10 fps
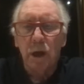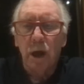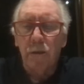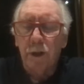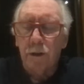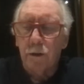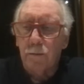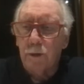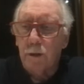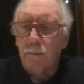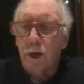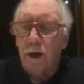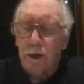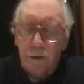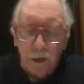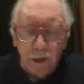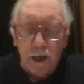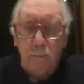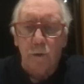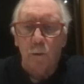and then there'd be a break, and then a
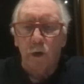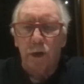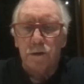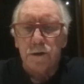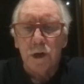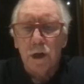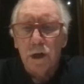couple of wickets.